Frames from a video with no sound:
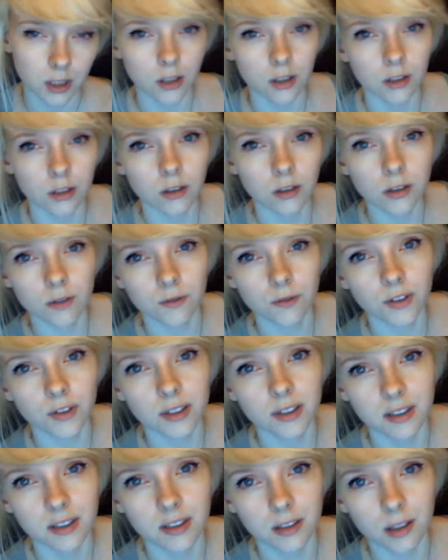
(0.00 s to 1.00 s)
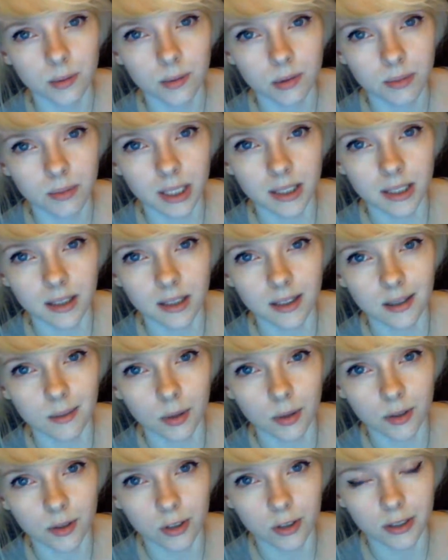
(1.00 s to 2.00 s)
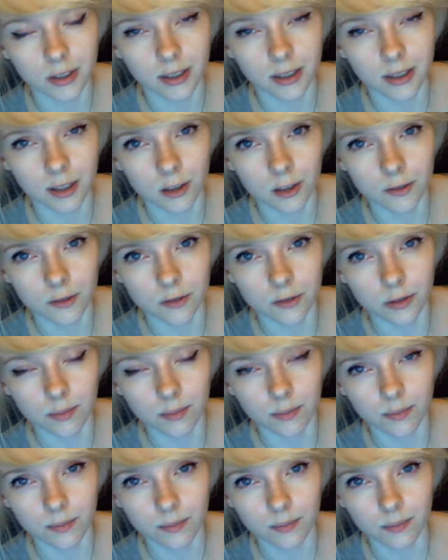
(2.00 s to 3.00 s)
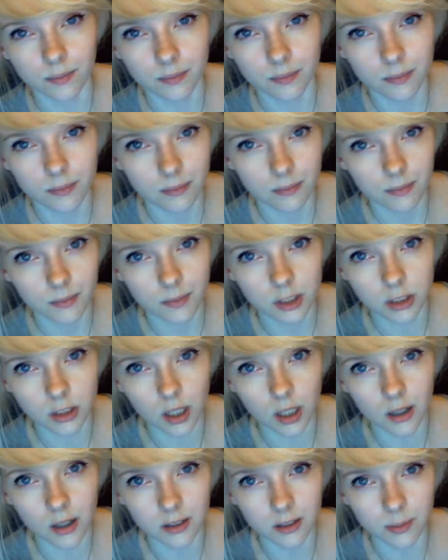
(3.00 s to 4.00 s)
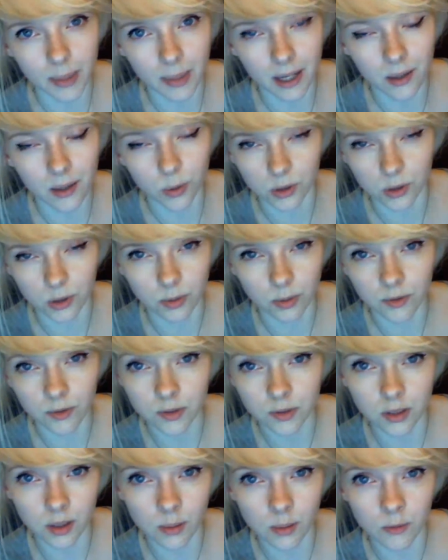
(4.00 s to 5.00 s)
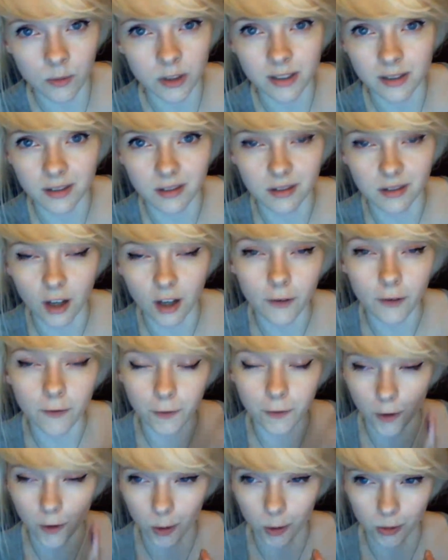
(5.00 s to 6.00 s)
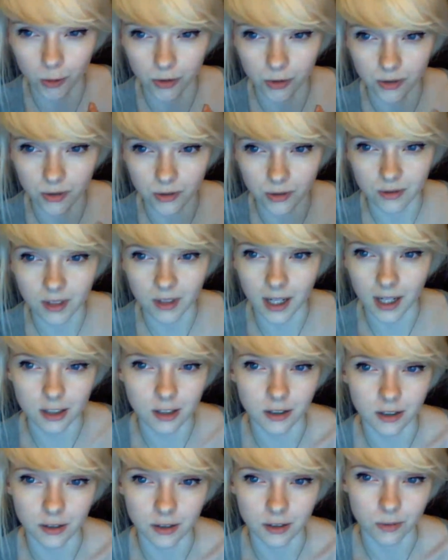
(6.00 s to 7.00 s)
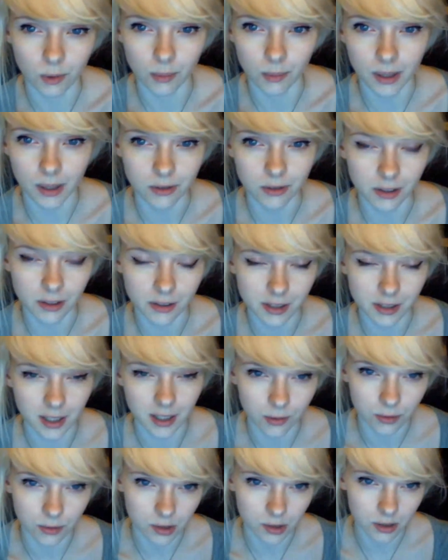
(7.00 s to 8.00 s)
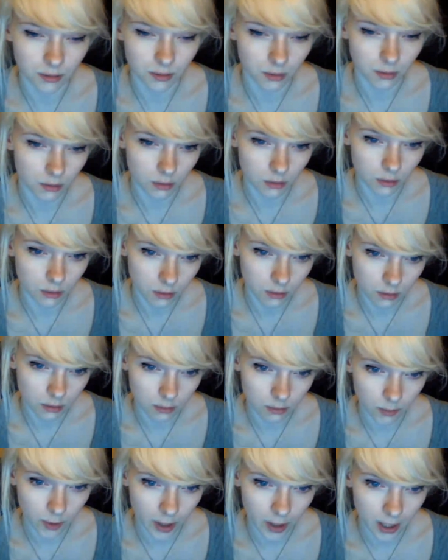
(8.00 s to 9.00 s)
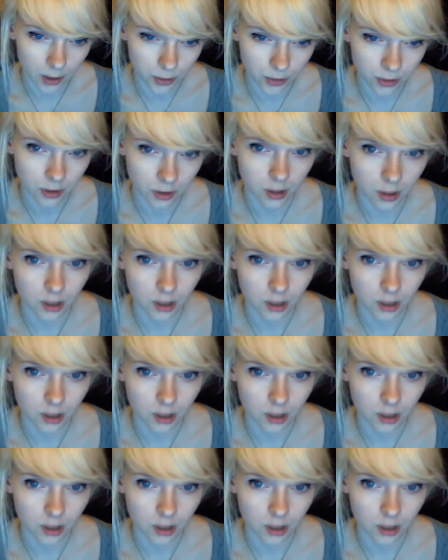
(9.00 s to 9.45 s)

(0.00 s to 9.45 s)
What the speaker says: You know you can fix hiccups immediately by drinking out of a glass backwards, but for some reason I froze. Actually, I just went back on the internet. I was just like, browse.